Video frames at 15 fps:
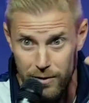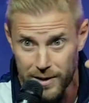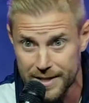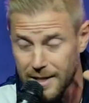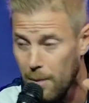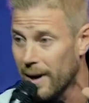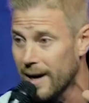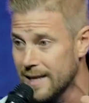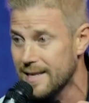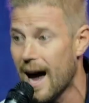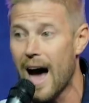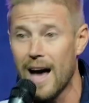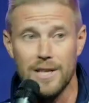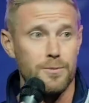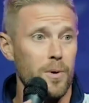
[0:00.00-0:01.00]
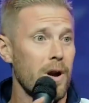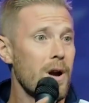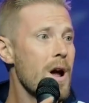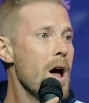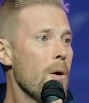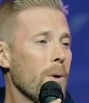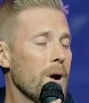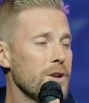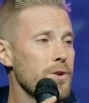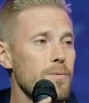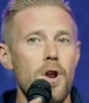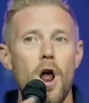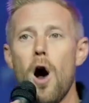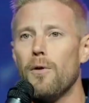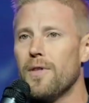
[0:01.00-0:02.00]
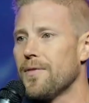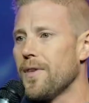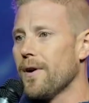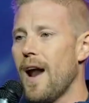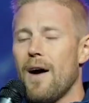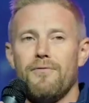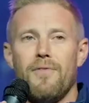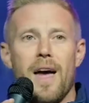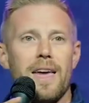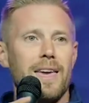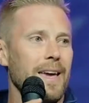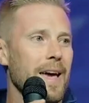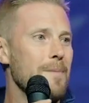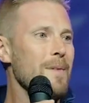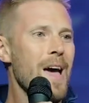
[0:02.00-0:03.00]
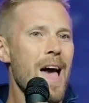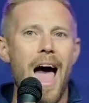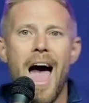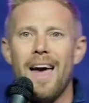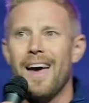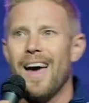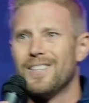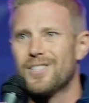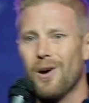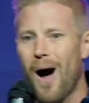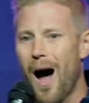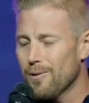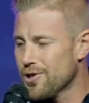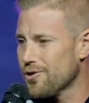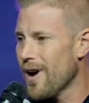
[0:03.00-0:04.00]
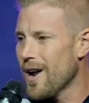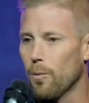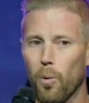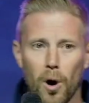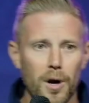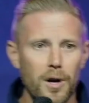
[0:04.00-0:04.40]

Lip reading: in somebody's eyes where you know that they're not faking it. And so I was trying to work